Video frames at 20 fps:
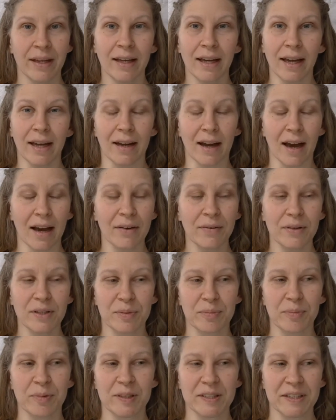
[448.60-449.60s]
And I
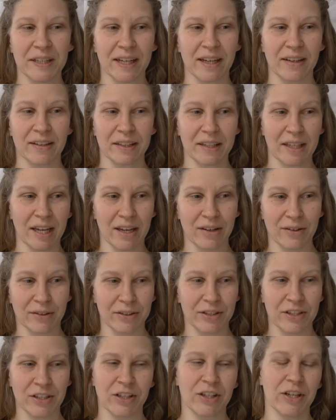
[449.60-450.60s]
was putting out the
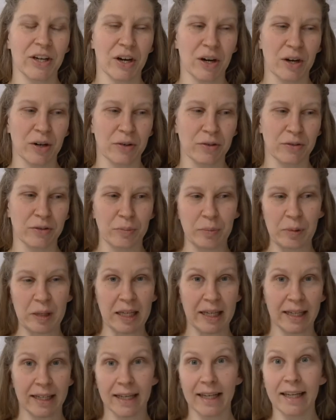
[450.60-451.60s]
energy of
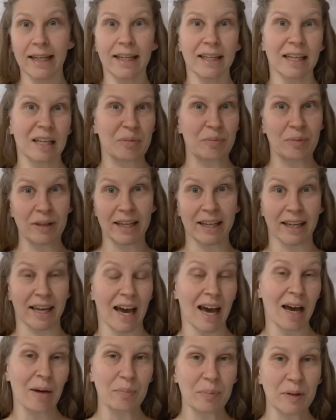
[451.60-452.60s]
being lean and being
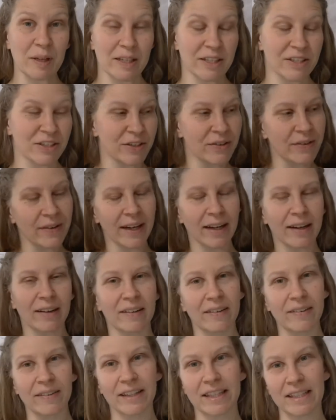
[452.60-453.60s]
happy and doing
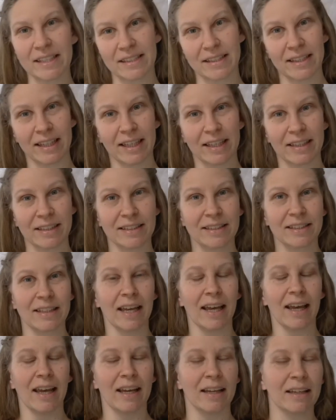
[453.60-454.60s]
all these things,
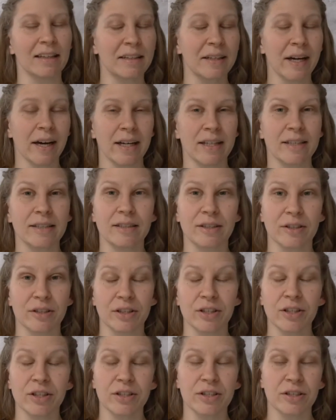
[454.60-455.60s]
and I
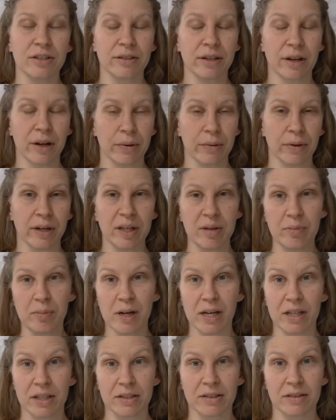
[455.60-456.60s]
started slowly
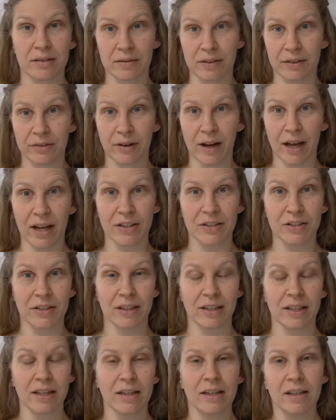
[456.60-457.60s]
but
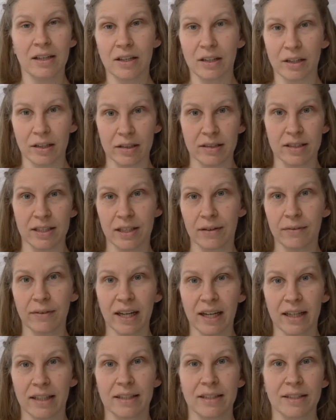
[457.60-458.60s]
gradually losing
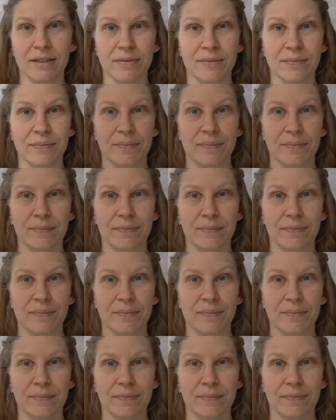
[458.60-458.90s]
weight.